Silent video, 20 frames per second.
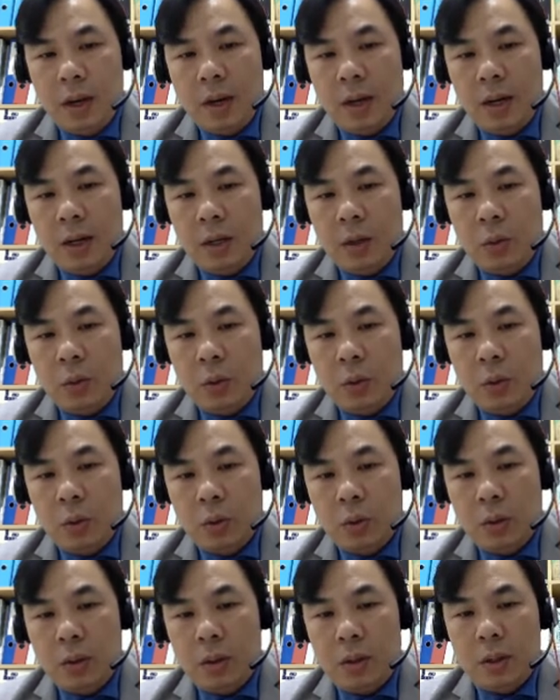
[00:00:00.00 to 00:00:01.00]
you will
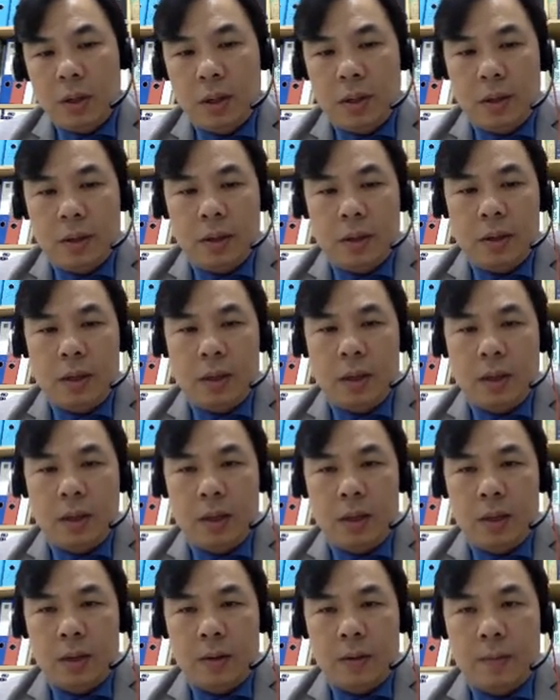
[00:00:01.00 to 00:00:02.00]
notice that
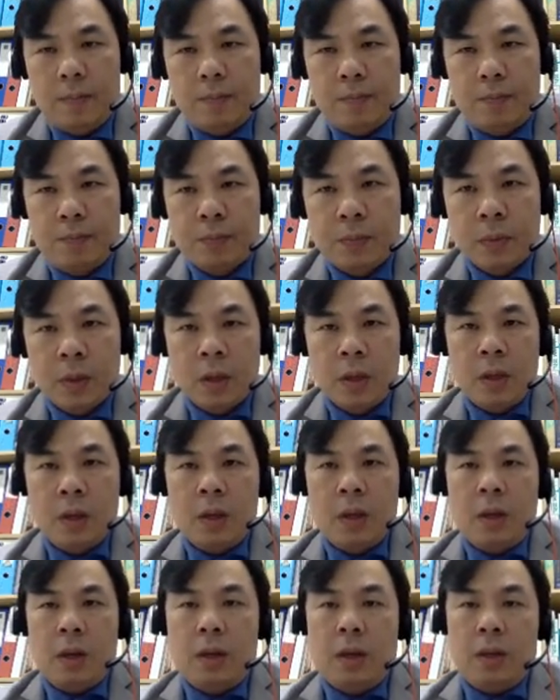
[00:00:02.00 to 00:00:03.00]
the
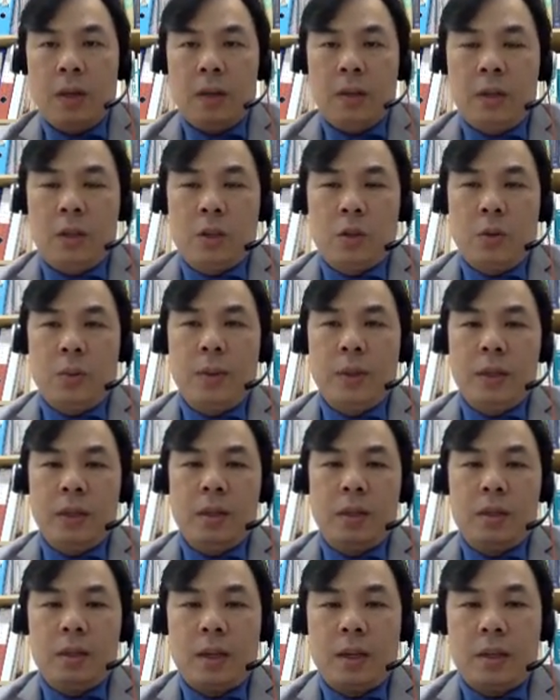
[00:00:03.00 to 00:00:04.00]
discriminant
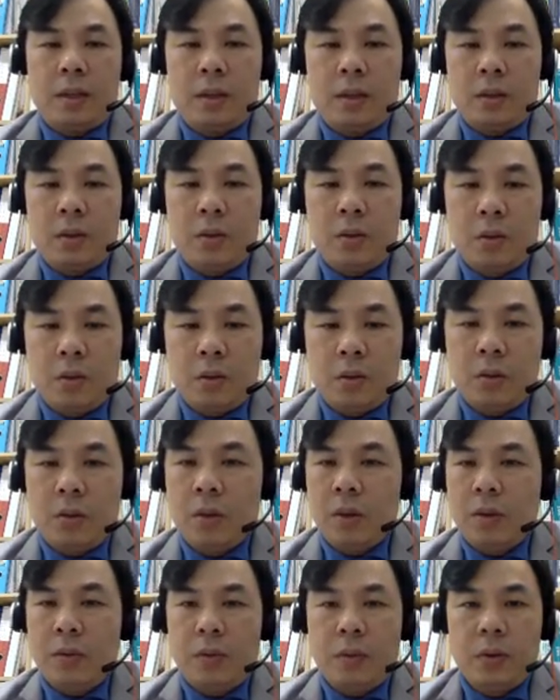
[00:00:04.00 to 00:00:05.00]
is less than 0. So
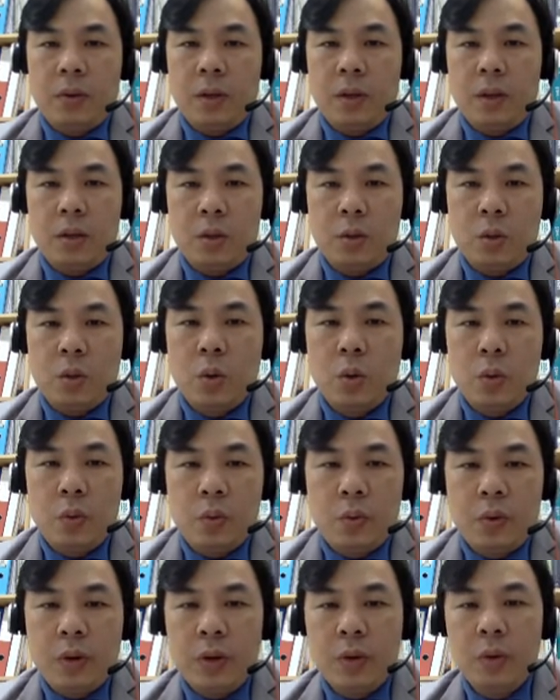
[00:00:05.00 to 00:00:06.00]
therefore, there is no
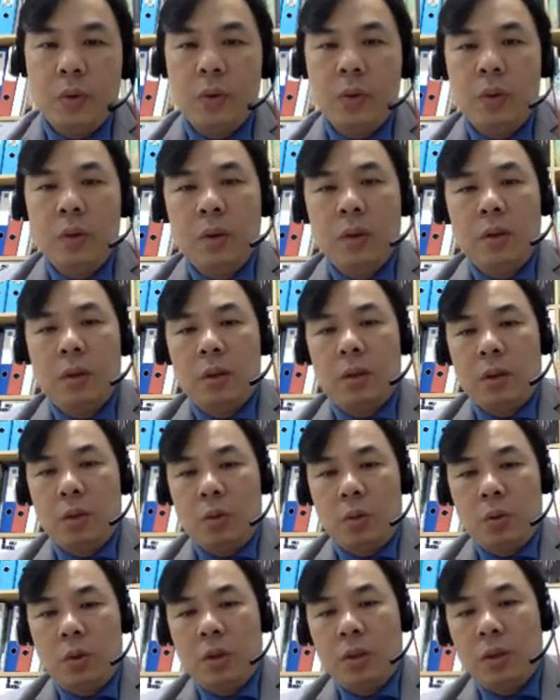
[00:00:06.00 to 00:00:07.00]
real
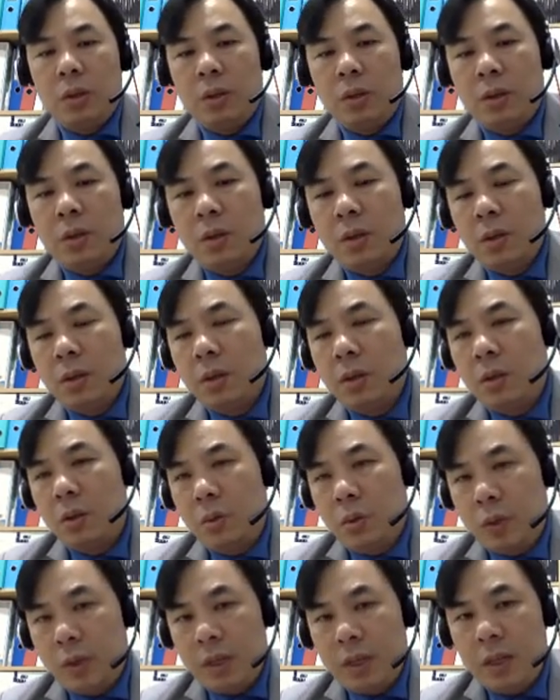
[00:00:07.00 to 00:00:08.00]
solutions to
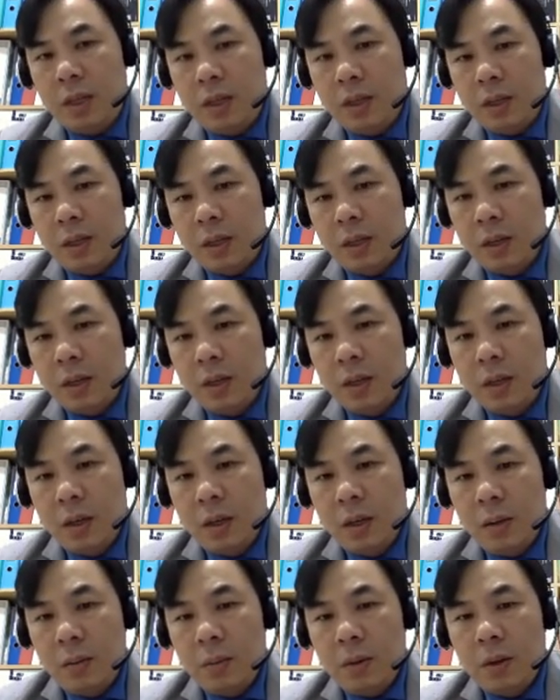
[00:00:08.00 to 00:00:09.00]
t there.
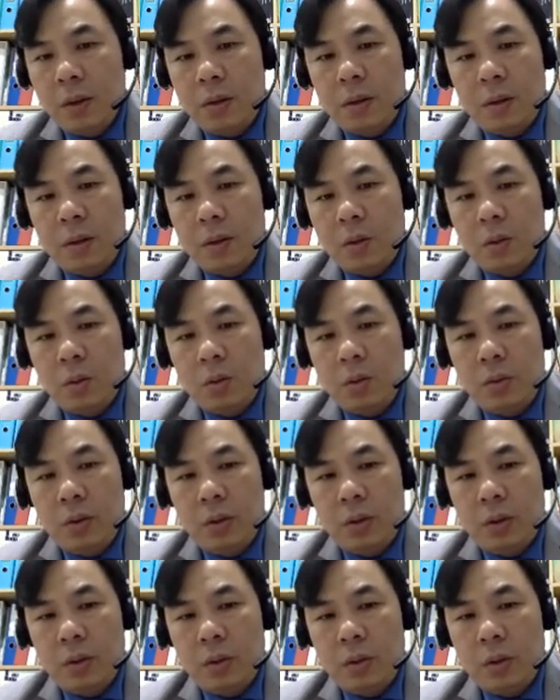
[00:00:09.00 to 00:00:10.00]
Because there's no real
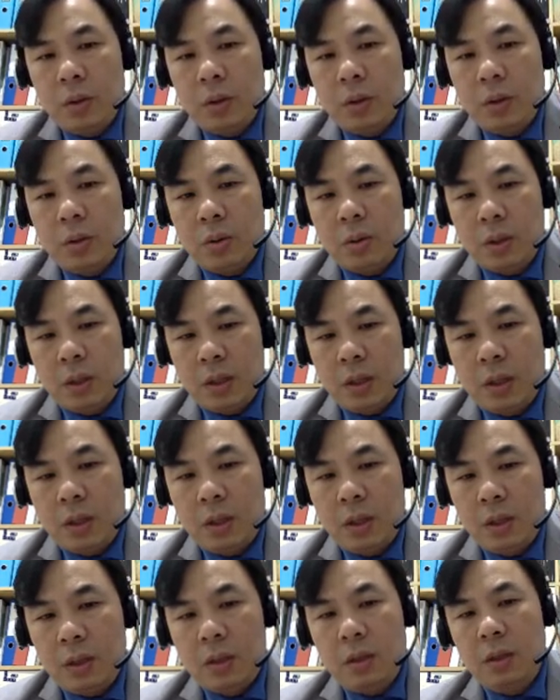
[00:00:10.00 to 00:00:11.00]
solutions to t
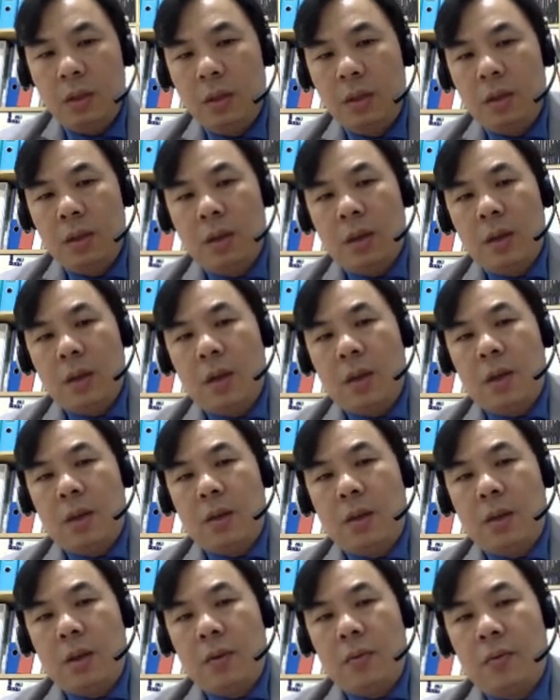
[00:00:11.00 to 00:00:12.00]
here,
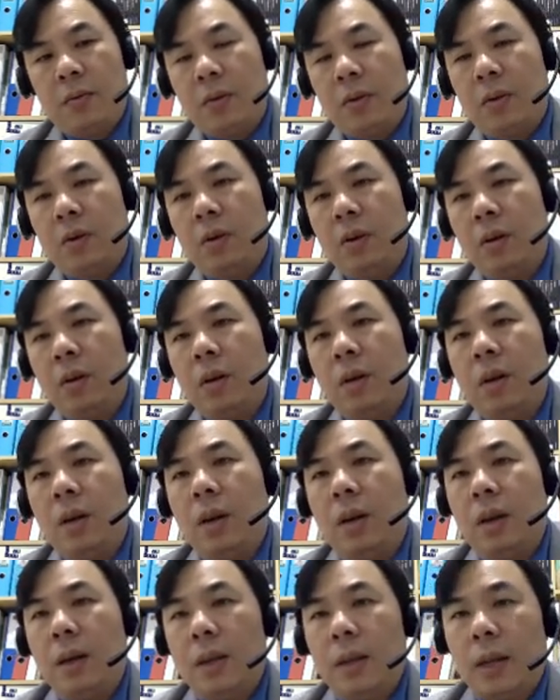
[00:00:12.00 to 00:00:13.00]
therefore,
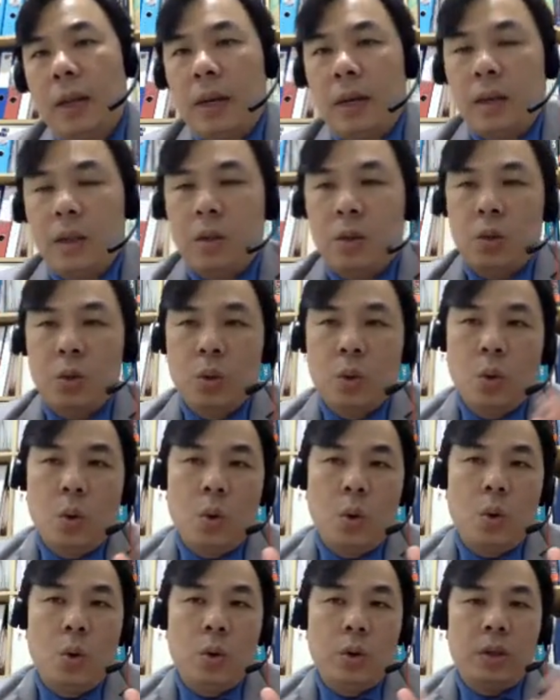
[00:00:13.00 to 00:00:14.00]
there is
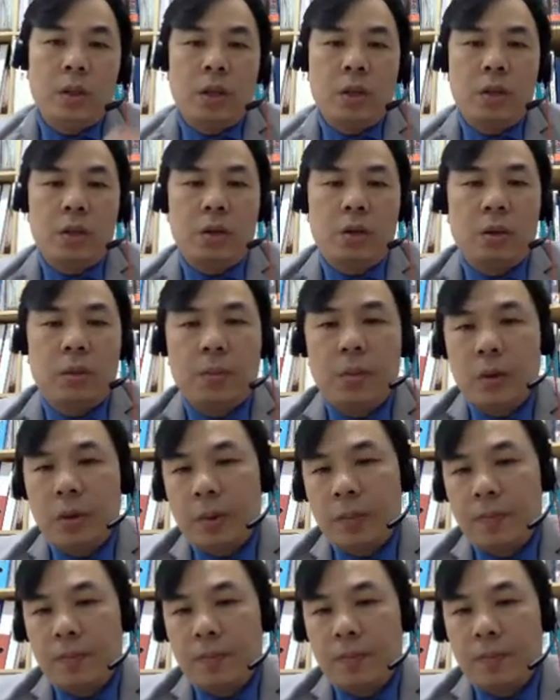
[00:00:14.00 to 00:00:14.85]
no stationary point.